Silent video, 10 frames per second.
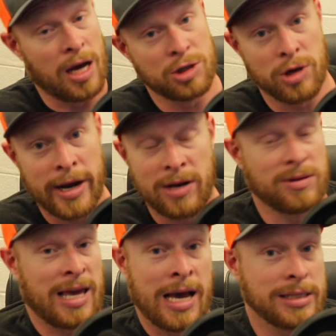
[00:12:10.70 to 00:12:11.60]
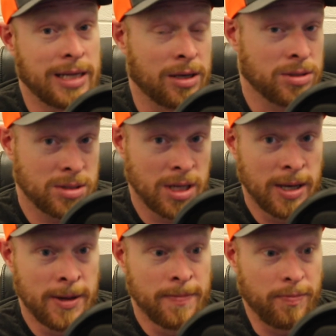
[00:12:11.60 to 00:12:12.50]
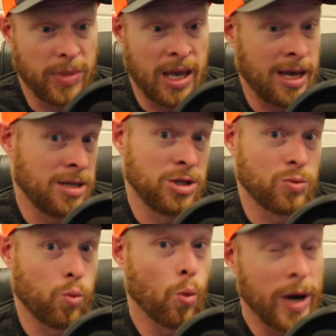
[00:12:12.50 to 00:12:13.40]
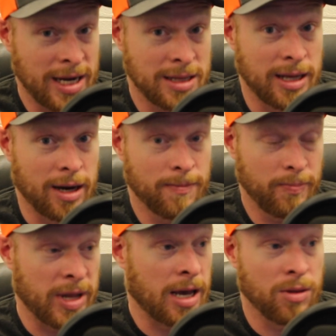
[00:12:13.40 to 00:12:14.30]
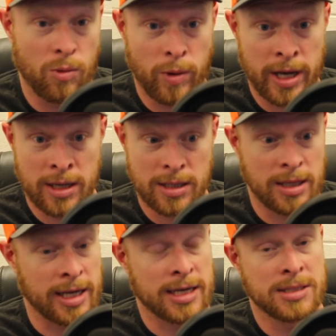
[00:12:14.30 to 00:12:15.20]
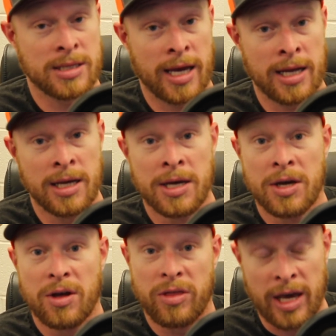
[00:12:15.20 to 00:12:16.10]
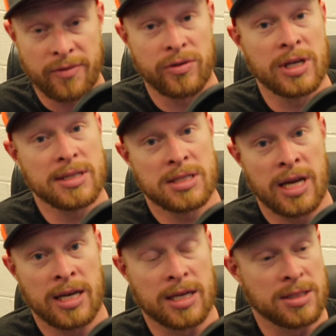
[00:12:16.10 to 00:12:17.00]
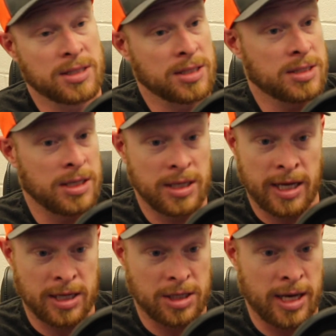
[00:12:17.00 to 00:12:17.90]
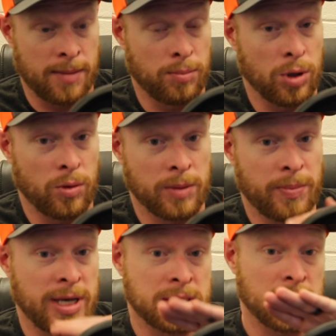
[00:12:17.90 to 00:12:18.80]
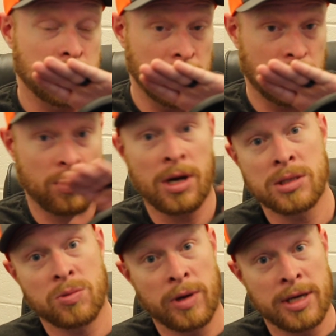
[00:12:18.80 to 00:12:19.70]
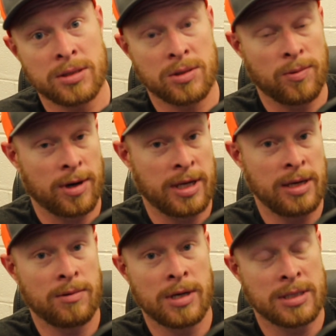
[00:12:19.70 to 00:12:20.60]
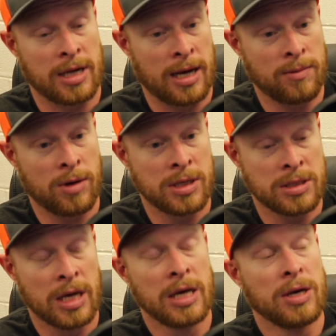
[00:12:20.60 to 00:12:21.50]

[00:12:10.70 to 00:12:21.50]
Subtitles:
dried out cattails and just waited there. Now the wind, like I said, thankfully it stayed consistent. It kept blowing basically crossways to where he was and I was,